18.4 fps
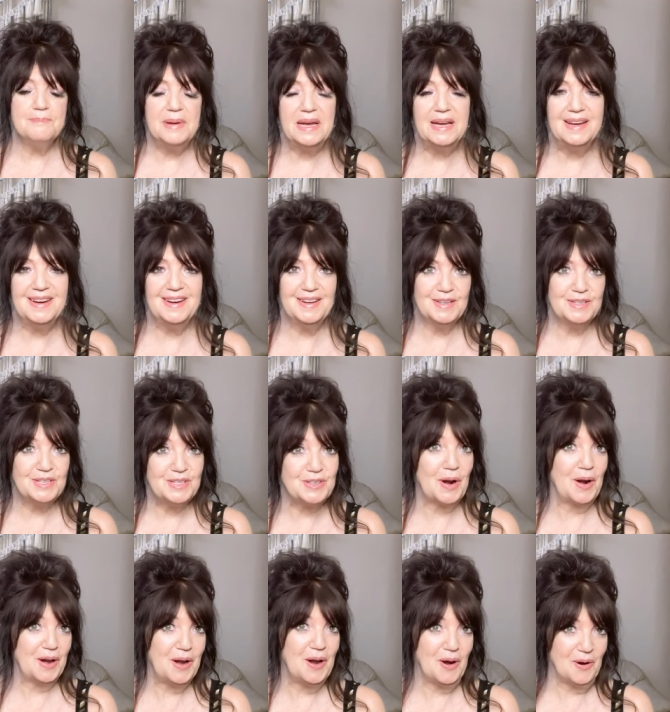big
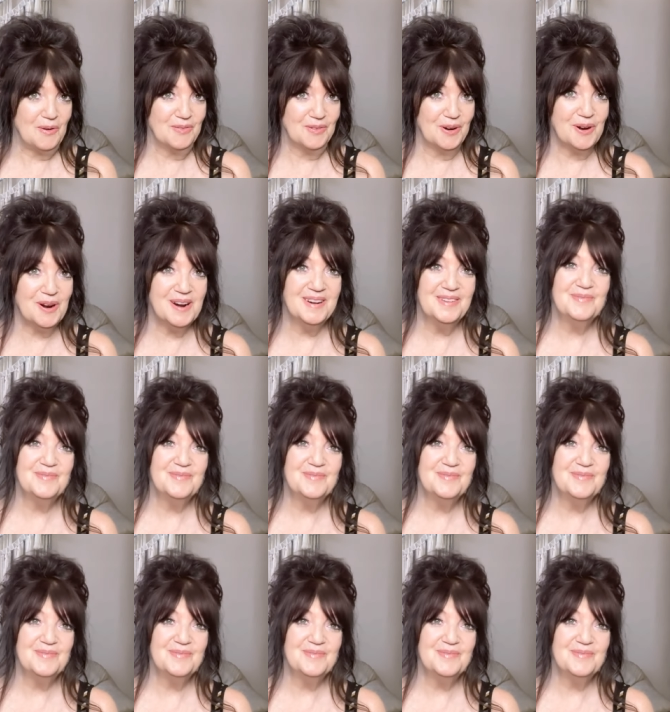starting over